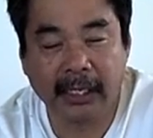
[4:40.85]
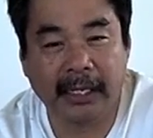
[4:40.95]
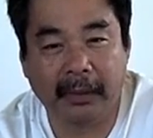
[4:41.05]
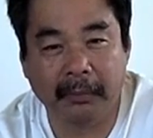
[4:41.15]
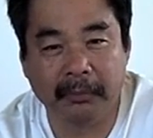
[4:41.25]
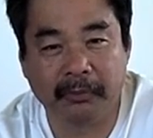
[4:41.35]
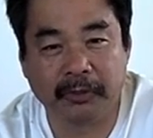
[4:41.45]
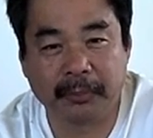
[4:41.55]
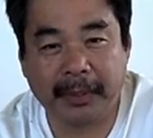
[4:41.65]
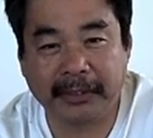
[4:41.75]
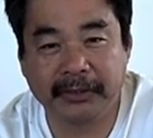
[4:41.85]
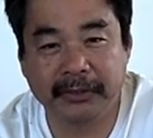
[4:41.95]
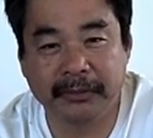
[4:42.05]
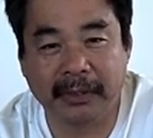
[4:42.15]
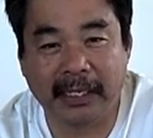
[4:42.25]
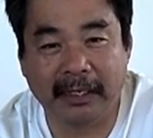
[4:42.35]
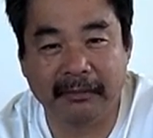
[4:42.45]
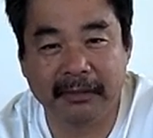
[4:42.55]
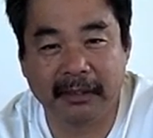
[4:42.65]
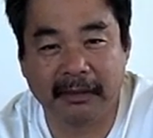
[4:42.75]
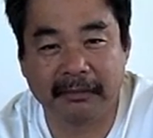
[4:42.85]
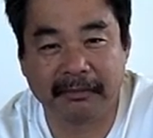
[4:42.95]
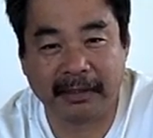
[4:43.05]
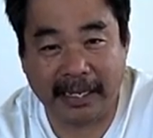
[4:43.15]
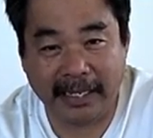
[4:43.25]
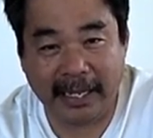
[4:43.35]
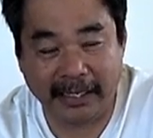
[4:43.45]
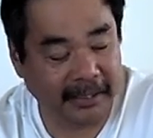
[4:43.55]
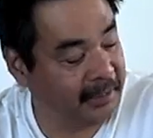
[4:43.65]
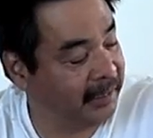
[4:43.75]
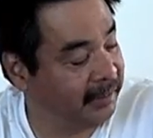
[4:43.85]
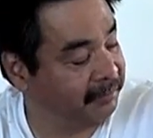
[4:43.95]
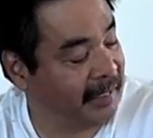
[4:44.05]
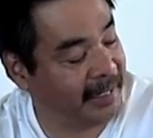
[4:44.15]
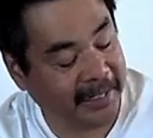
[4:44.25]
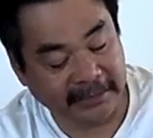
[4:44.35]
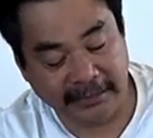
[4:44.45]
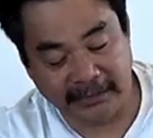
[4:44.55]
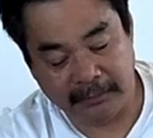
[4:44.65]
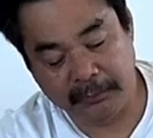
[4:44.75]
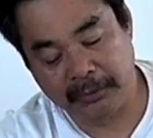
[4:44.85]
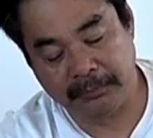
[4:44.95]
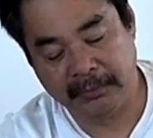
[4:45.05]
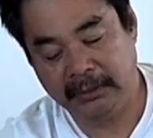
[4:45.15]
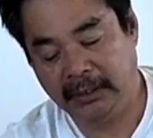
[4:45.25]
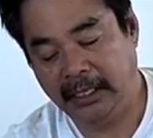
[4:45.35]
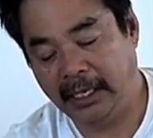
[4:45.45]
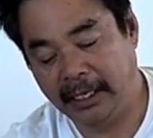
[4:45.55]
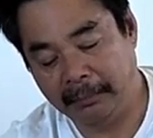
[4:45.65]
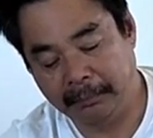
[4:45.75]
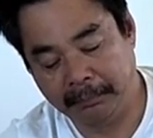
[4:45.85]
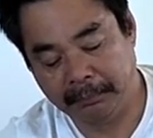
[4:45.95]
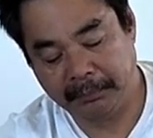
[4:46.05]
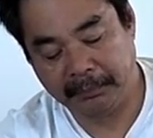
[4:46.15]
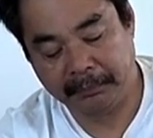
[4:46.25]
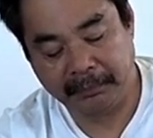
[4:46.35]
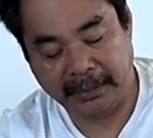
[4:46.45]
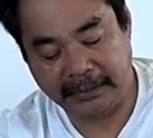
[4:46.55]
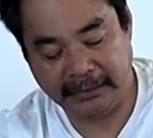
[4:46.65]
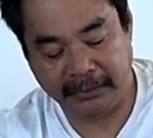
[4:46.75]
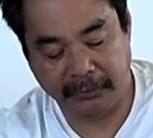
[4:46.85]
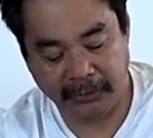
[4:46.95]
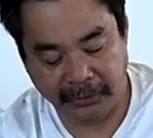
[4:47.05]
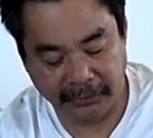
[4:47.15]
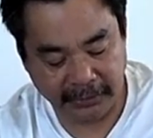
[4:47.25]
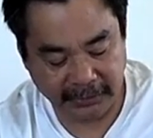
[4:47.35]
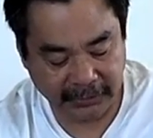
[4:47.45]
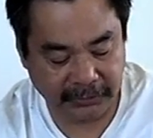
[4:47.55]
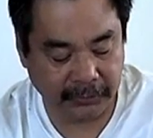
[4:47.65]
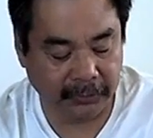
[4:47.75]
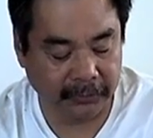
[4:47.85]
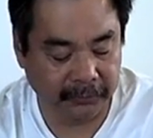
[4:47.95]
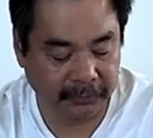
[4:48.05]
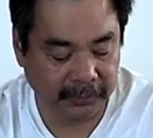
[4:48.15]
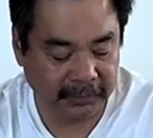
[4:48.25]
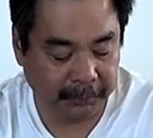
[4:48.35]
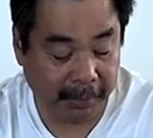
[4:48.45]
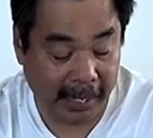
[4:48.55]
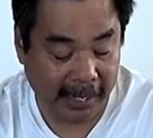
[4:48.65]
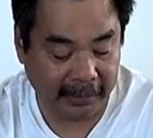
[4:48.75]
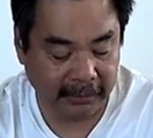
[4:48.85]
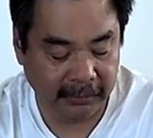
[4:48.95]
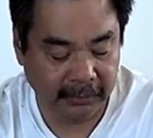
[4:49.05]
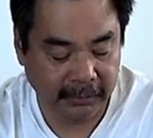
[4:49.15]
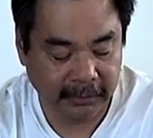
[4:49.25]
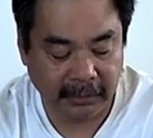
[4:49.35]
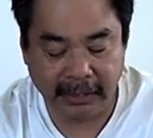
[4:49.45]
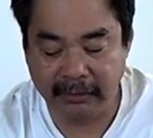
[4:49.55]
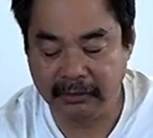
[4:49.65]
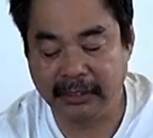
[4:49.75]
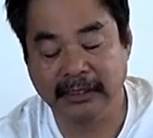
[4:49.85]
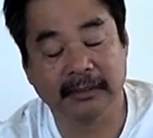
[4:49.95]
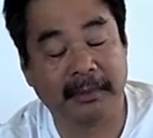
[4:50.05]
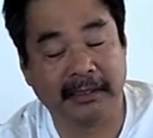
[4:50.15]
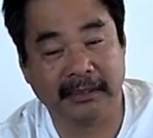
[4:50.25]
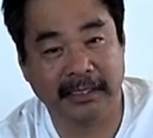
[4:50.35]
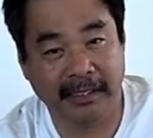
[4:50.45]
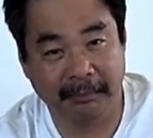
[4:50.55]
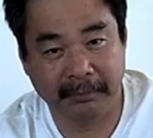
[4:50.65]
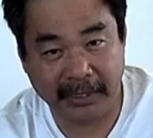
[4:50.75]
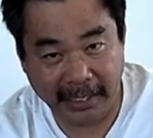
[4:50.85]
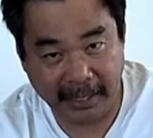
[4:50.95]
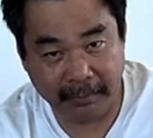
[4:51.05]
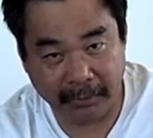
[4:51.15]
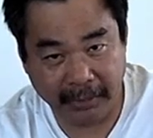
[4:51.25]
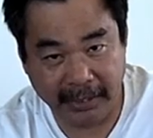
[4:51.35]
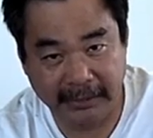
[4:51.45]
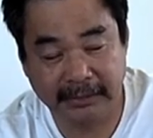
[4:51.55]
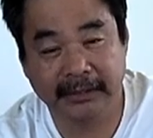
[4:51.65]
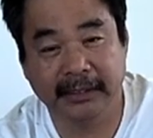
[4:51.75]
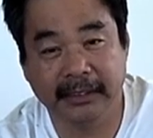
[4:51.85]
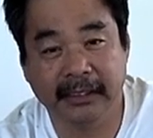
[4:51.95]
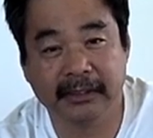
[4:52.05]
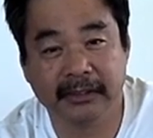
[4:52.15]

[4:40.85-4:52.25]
Now, with respect to FlatCat systems, like I said earlier, this stove, this pot, looks like it's about the same diameter as the